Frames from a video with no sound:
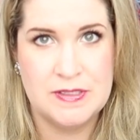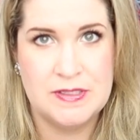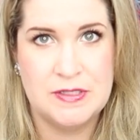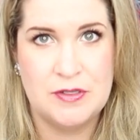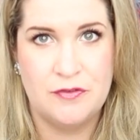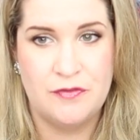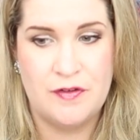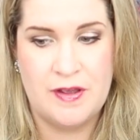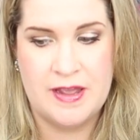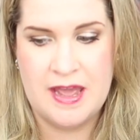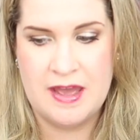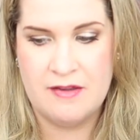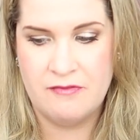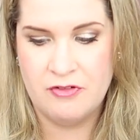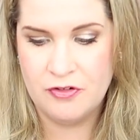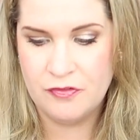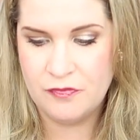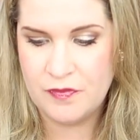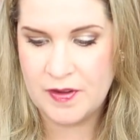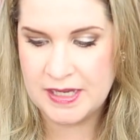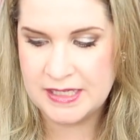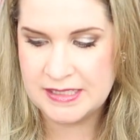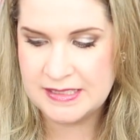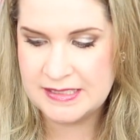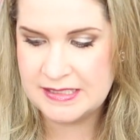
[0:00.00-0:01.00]
So if I ever
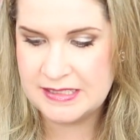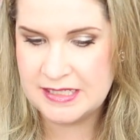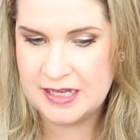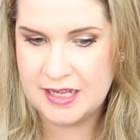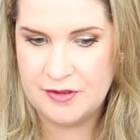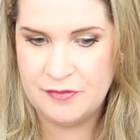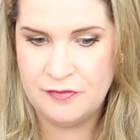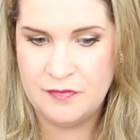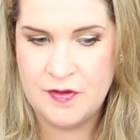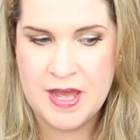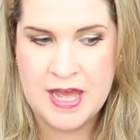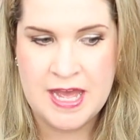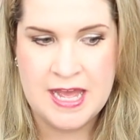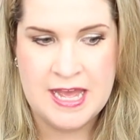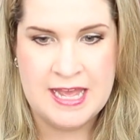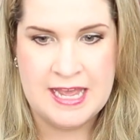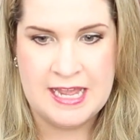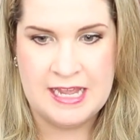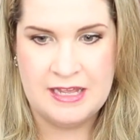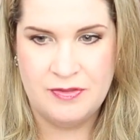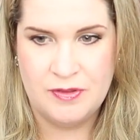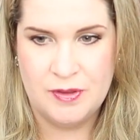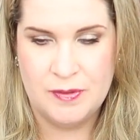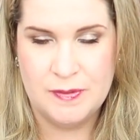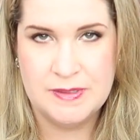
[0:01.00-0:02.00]
find stuff
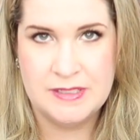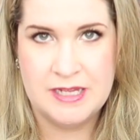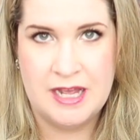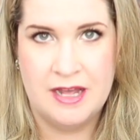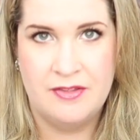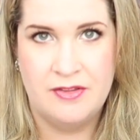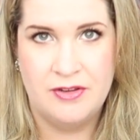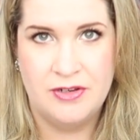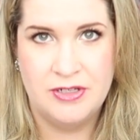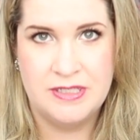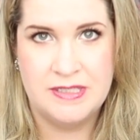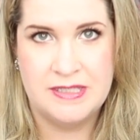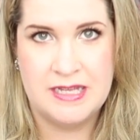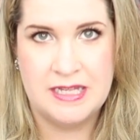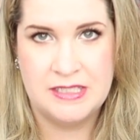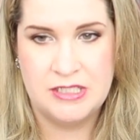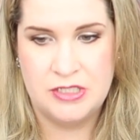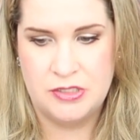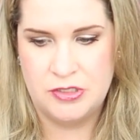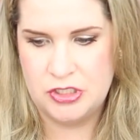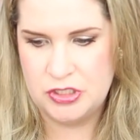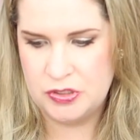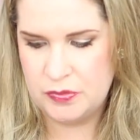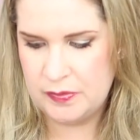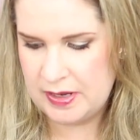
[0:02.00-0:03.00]
in those colors, that's
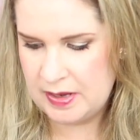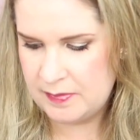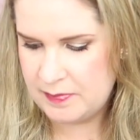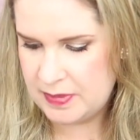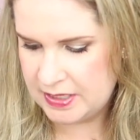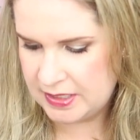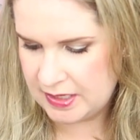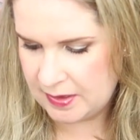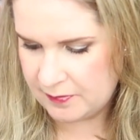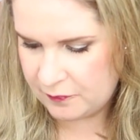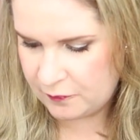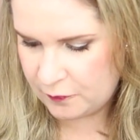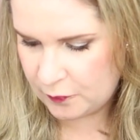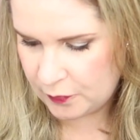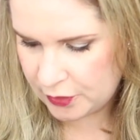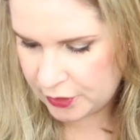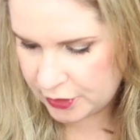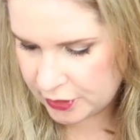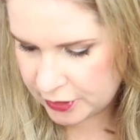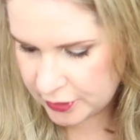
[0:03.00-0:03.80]
usually what I pick up for